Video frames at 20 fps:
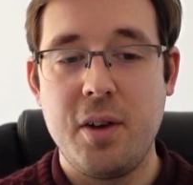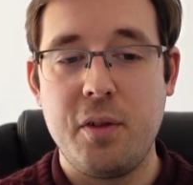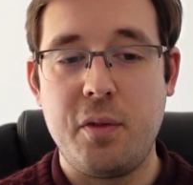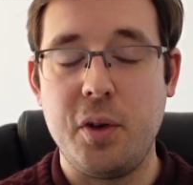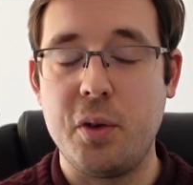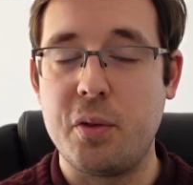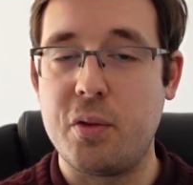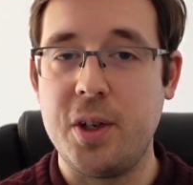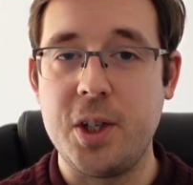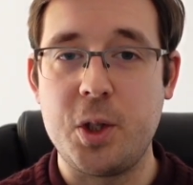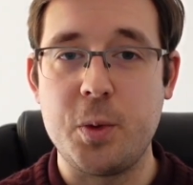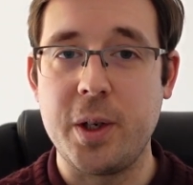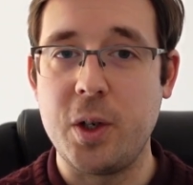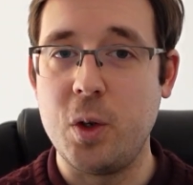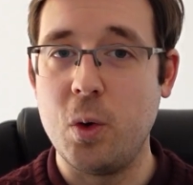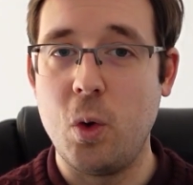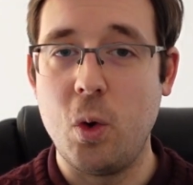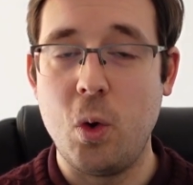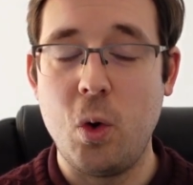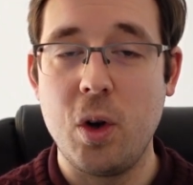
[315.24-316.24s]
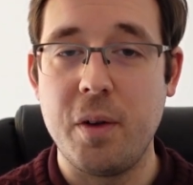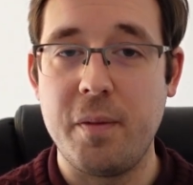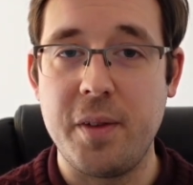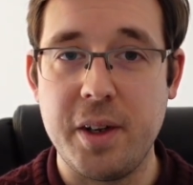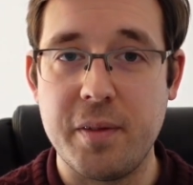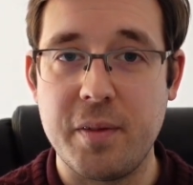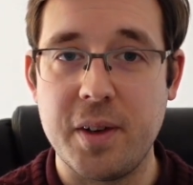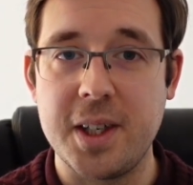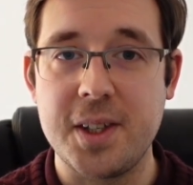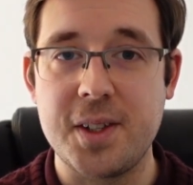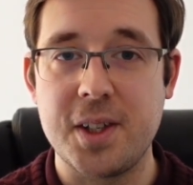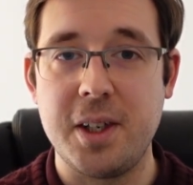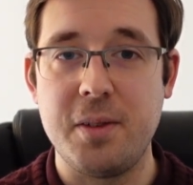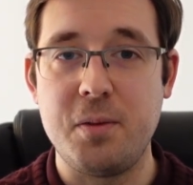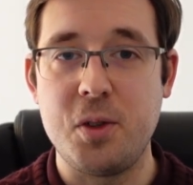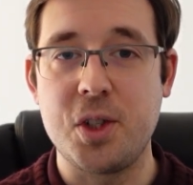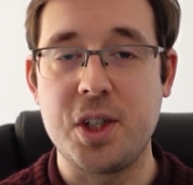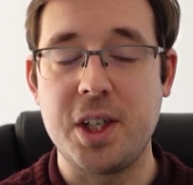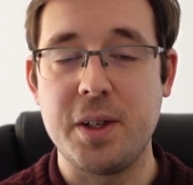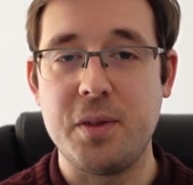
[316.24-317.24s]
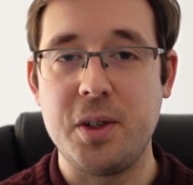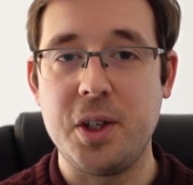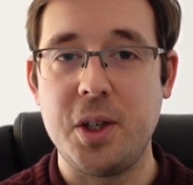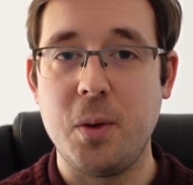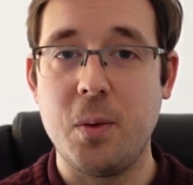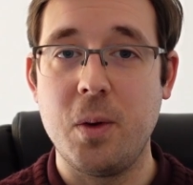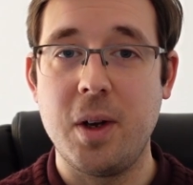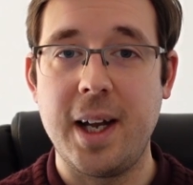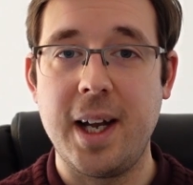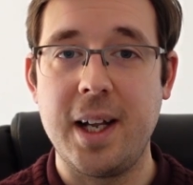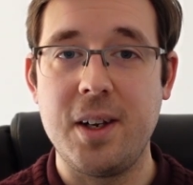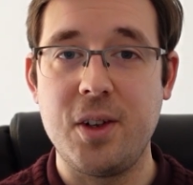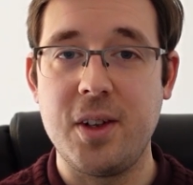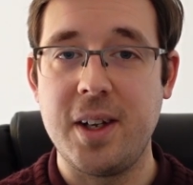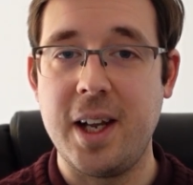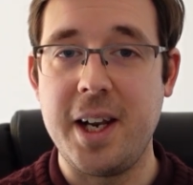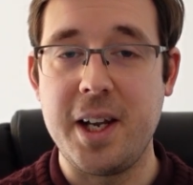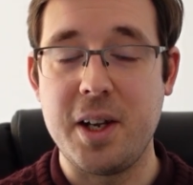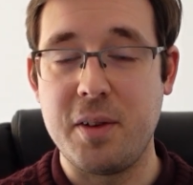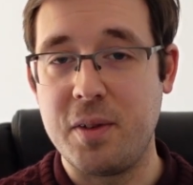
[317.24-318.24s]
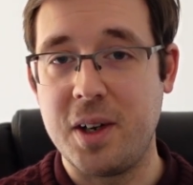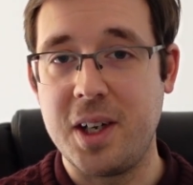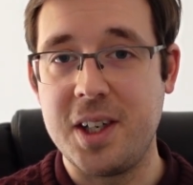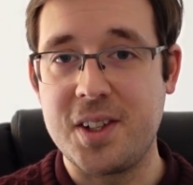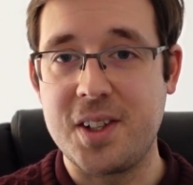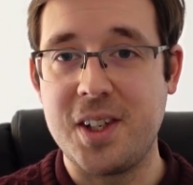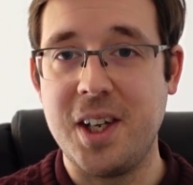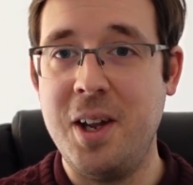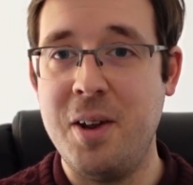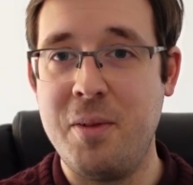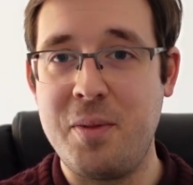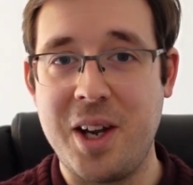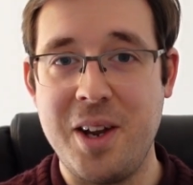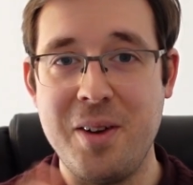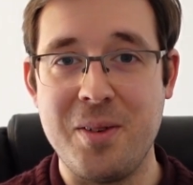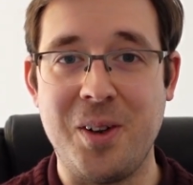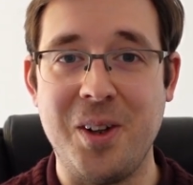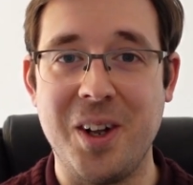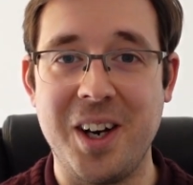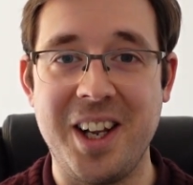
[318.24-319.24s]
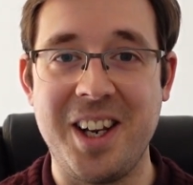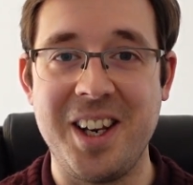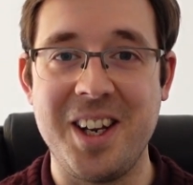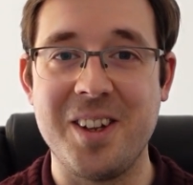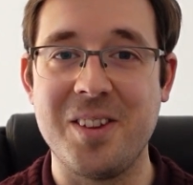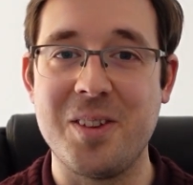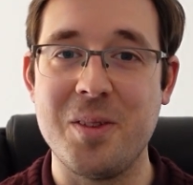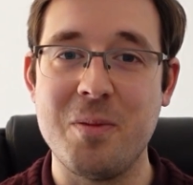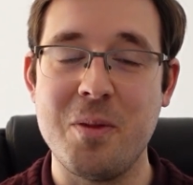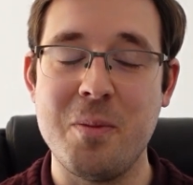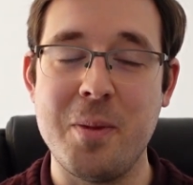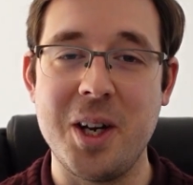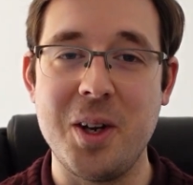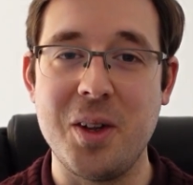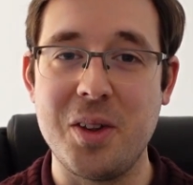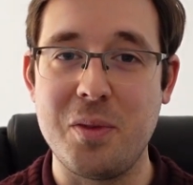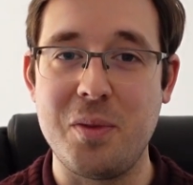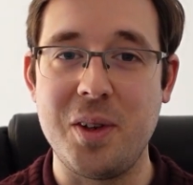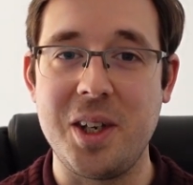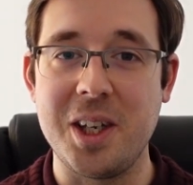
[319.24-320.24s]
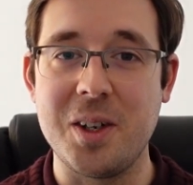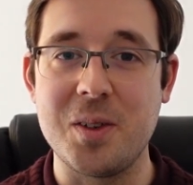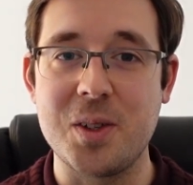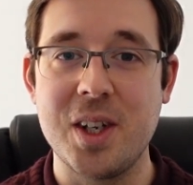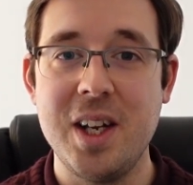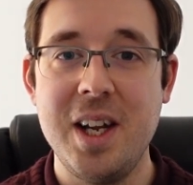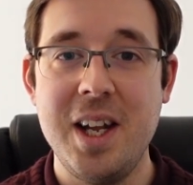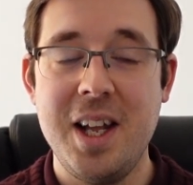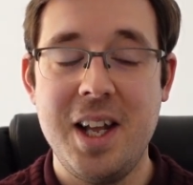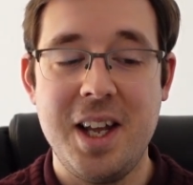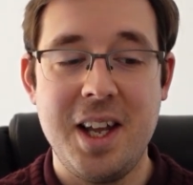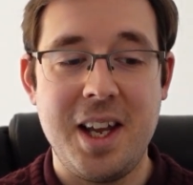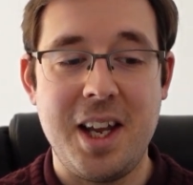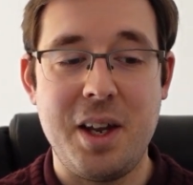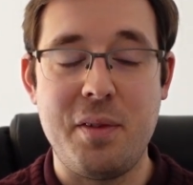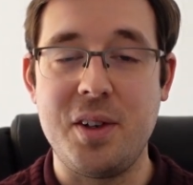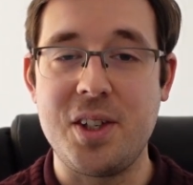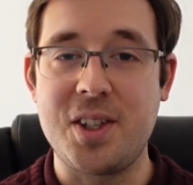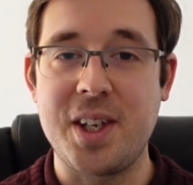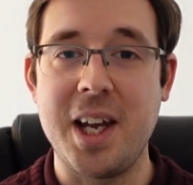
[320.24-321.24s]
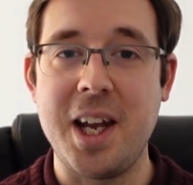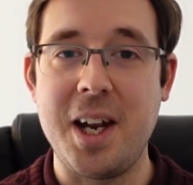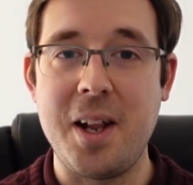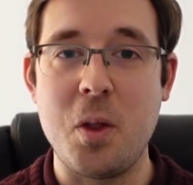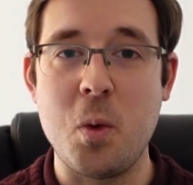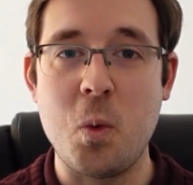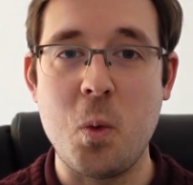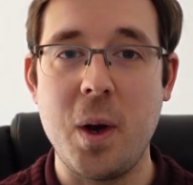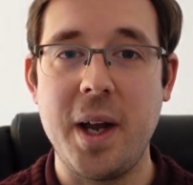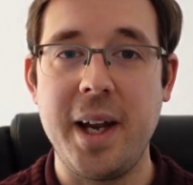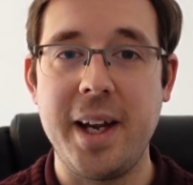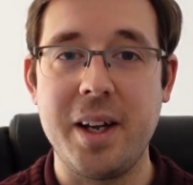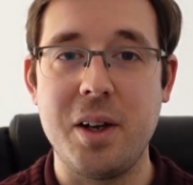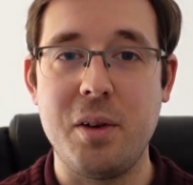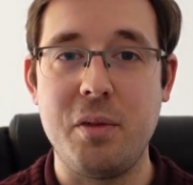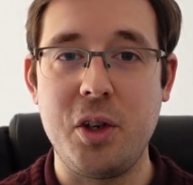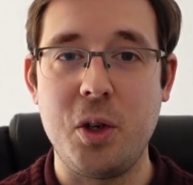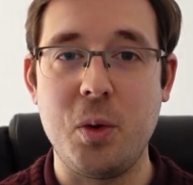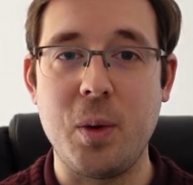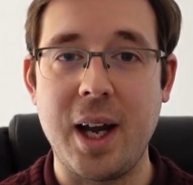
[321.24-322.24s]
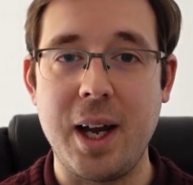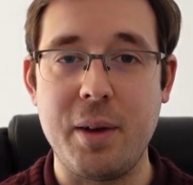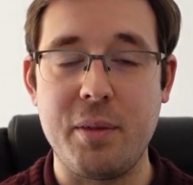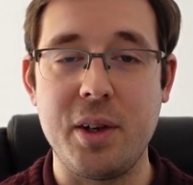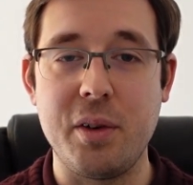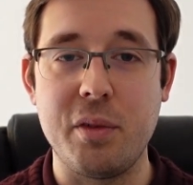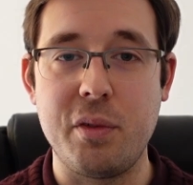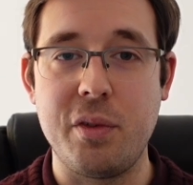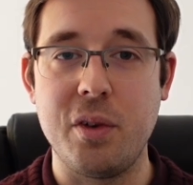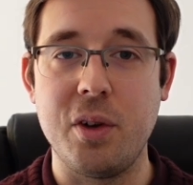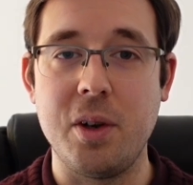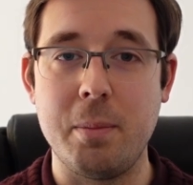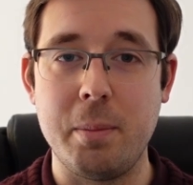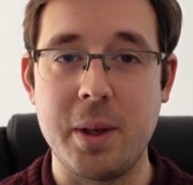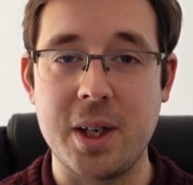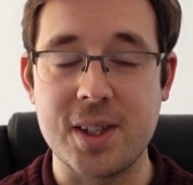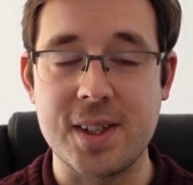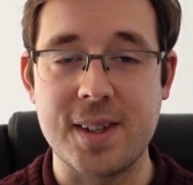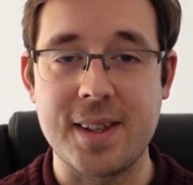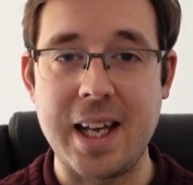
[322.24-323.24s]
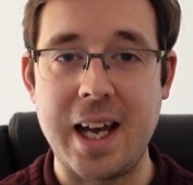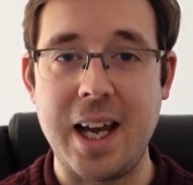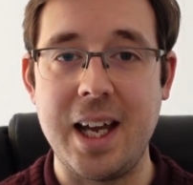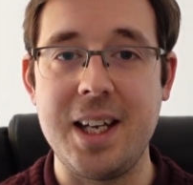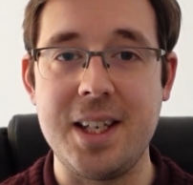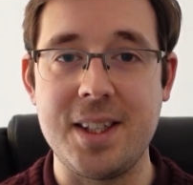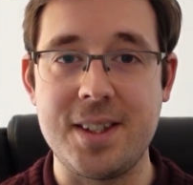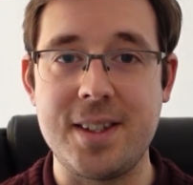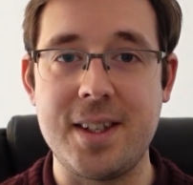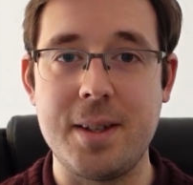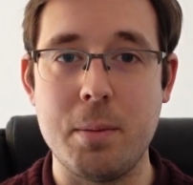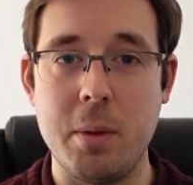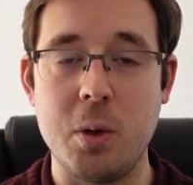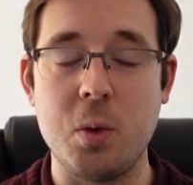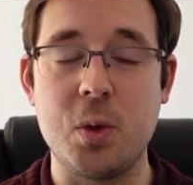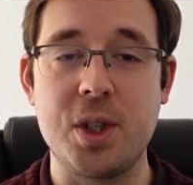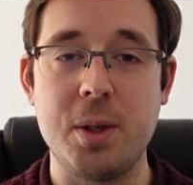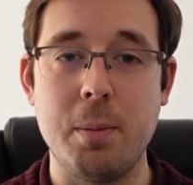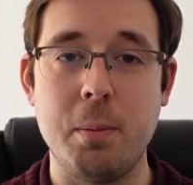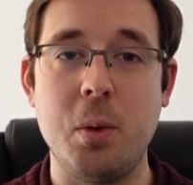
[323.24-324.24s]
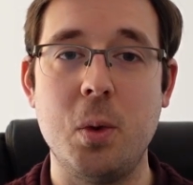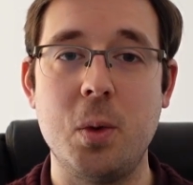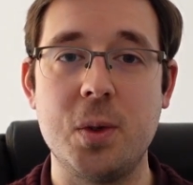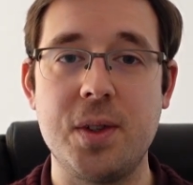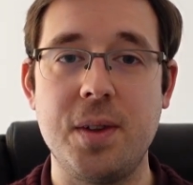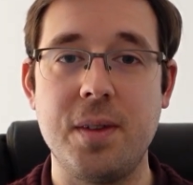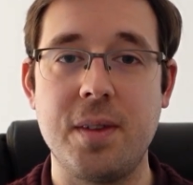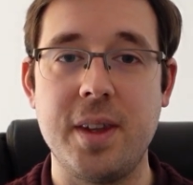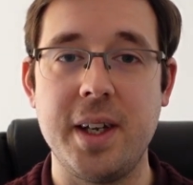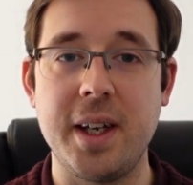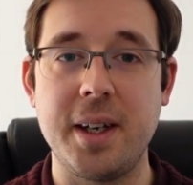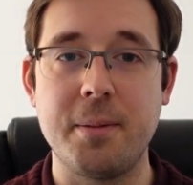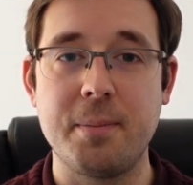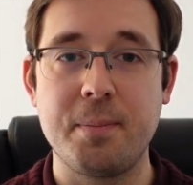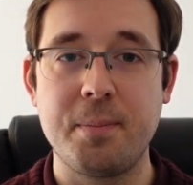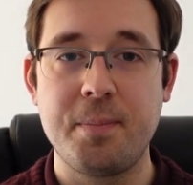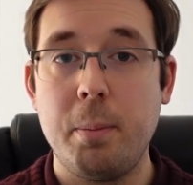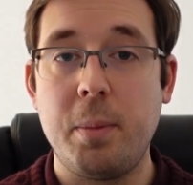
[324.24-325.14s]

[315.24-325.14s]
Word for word: feel free to ignore all of the advice that I've just given you and any advice that I've given on any of my other videos if it's getting in the way of you having fun, because that is the most important thing.